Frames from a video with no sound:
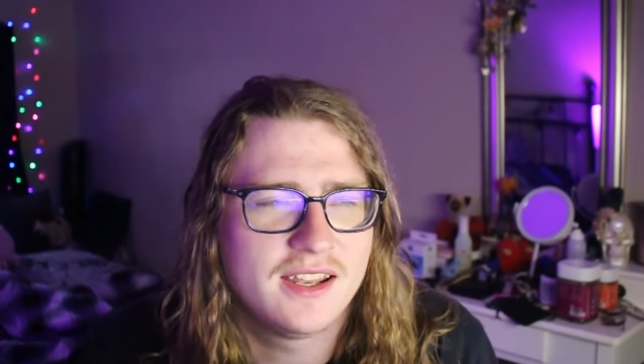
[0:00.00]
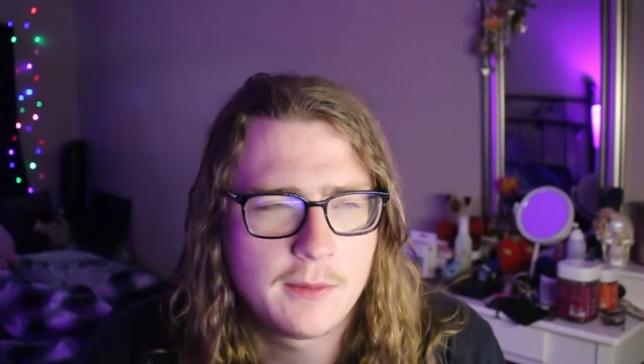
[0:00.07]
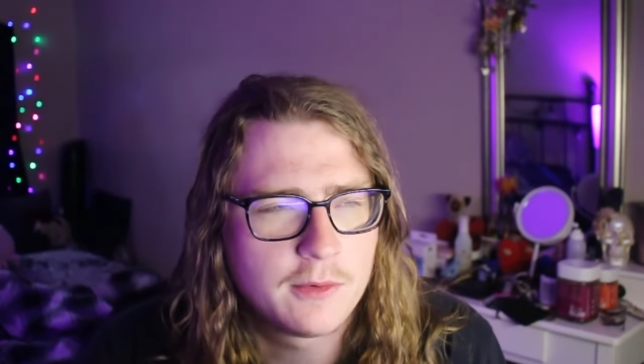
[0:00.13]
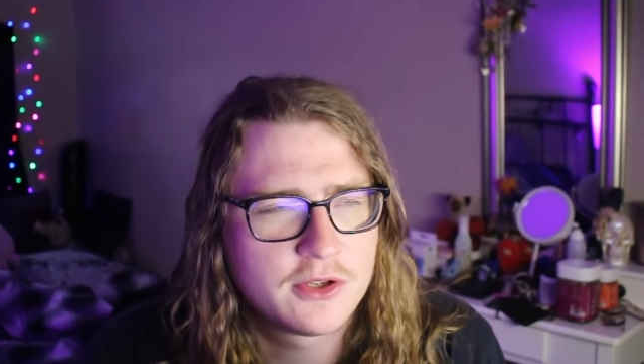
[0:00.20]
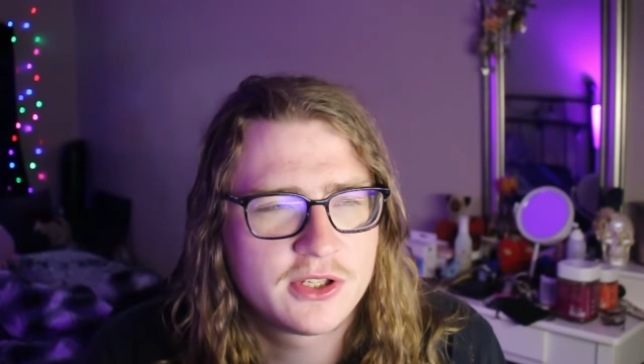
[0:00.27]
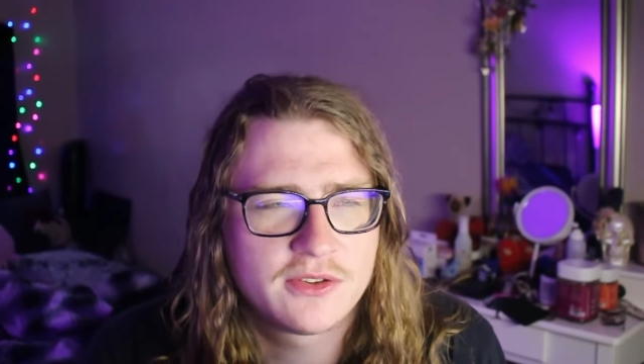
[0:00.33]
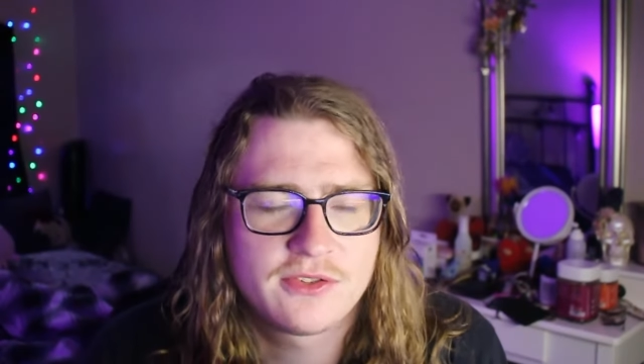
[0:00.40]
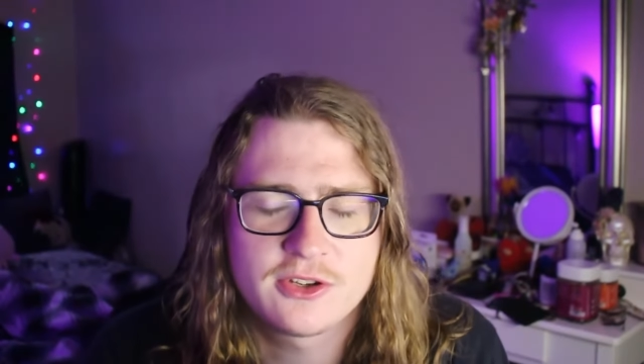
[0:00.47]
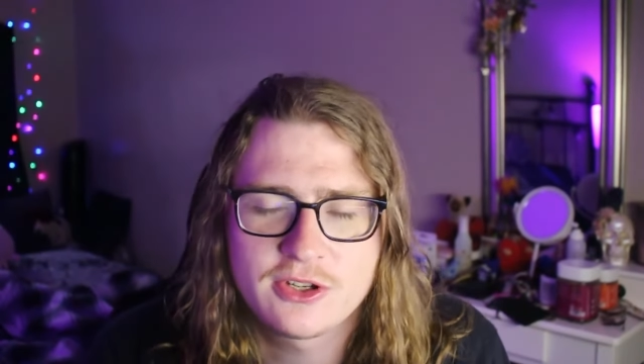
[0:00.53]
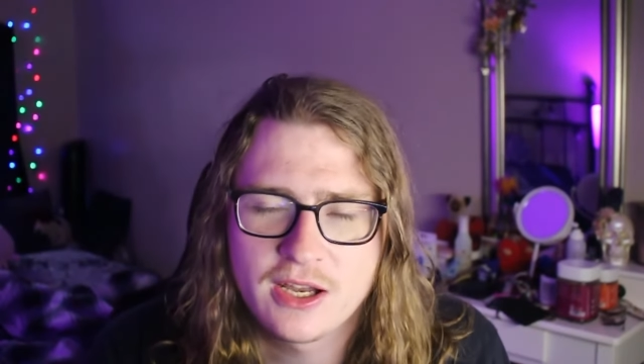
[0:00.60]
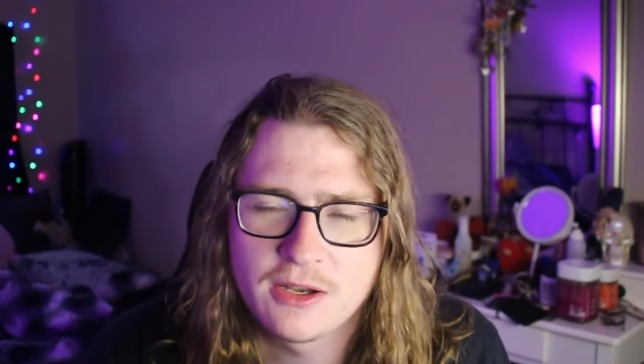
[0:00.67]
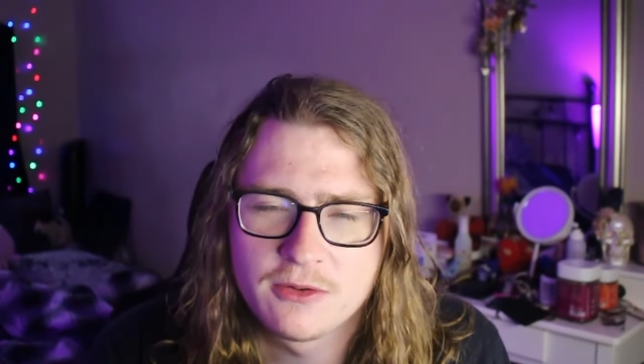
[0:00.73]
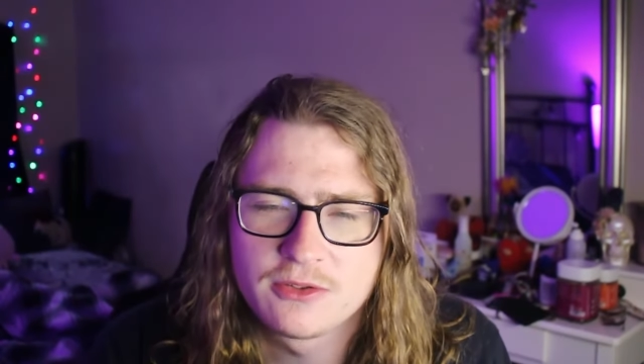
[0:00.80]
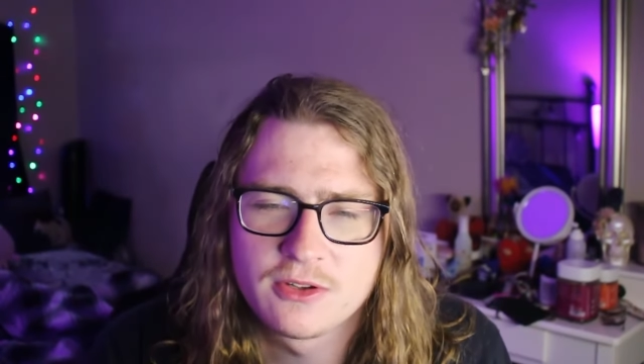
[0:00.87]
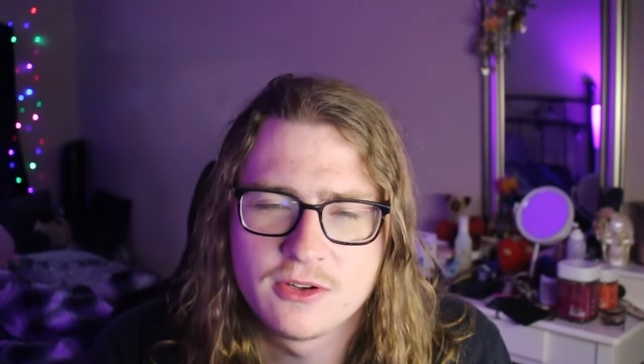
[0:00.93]
I watch different
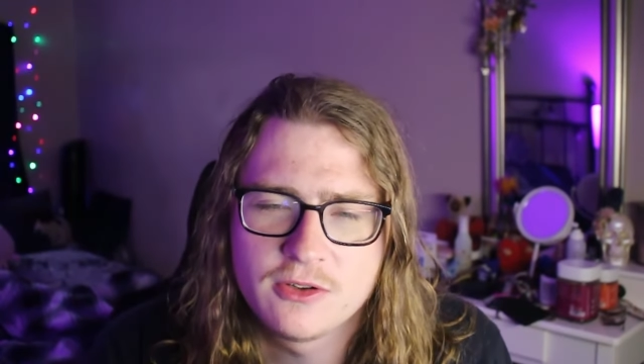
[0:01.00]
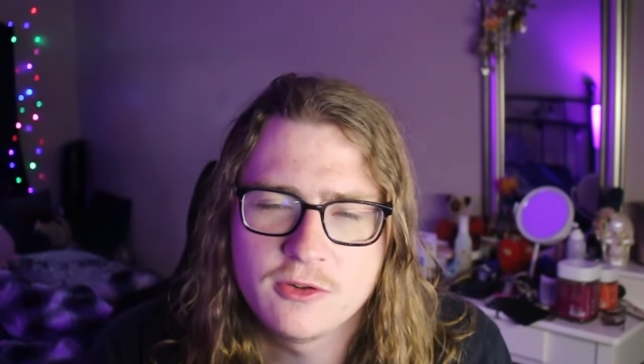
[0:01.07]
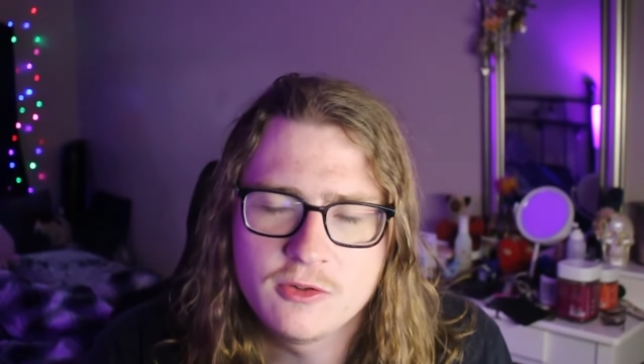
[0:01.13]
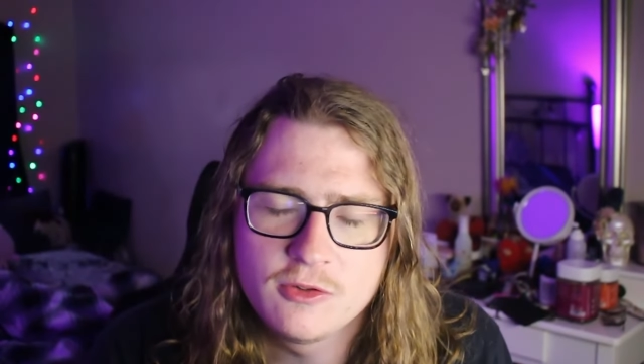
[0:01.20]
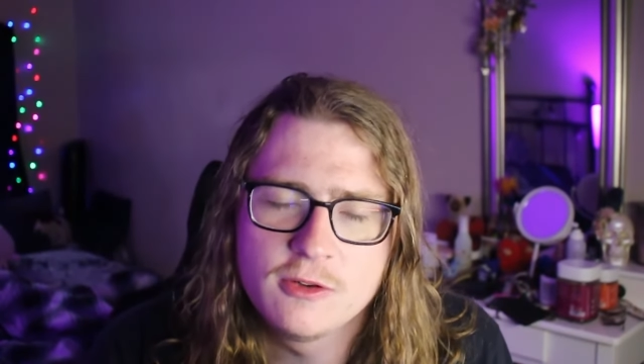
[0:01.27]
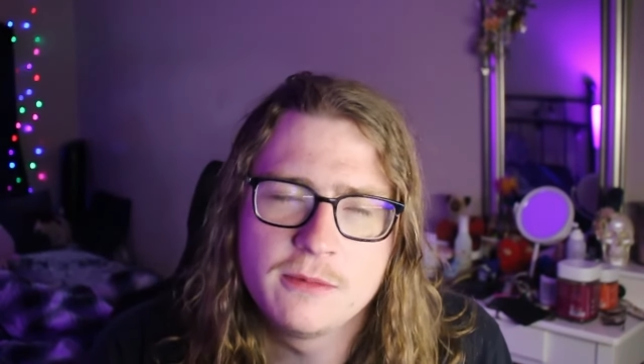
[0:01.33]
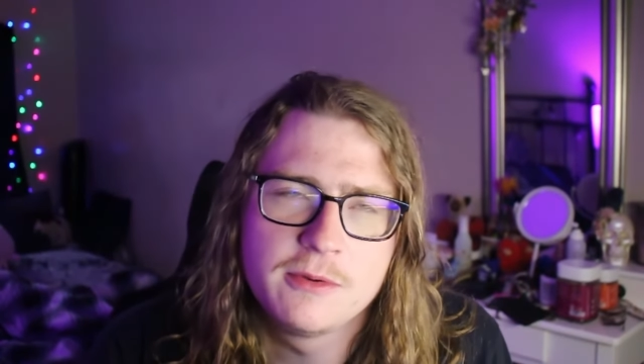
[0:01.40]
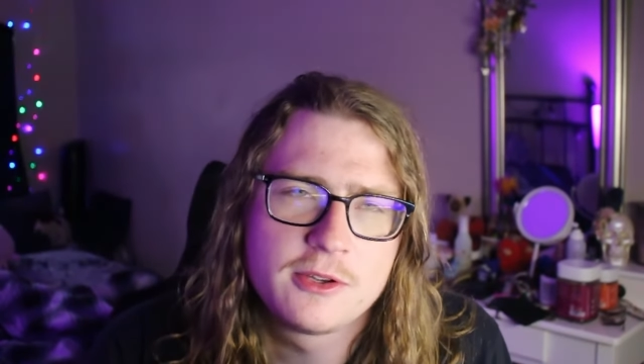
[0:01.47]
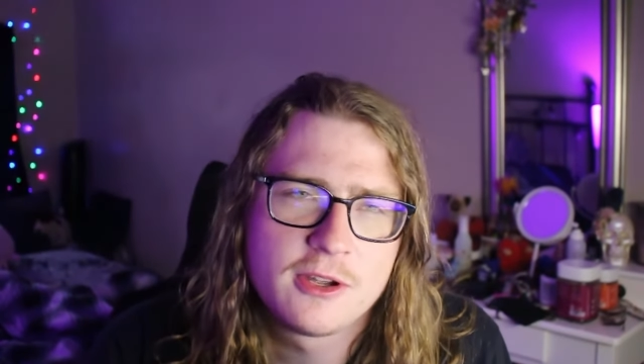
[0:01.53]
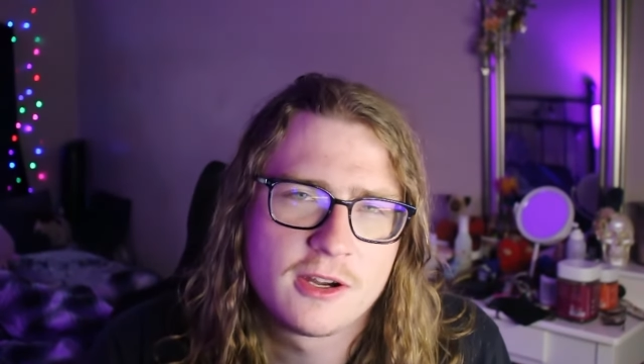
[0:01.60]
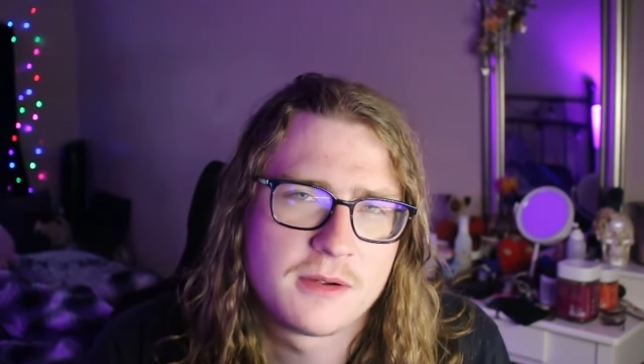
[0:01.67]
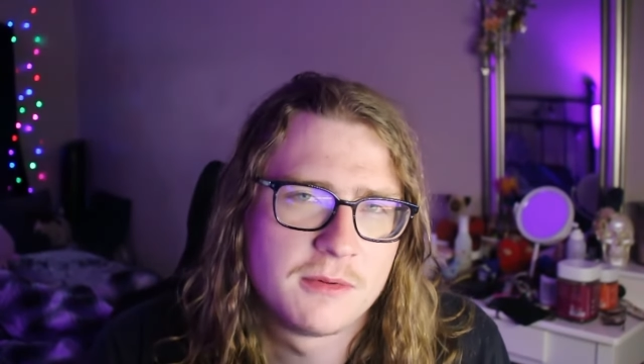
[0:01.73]
channels on YouTube who talk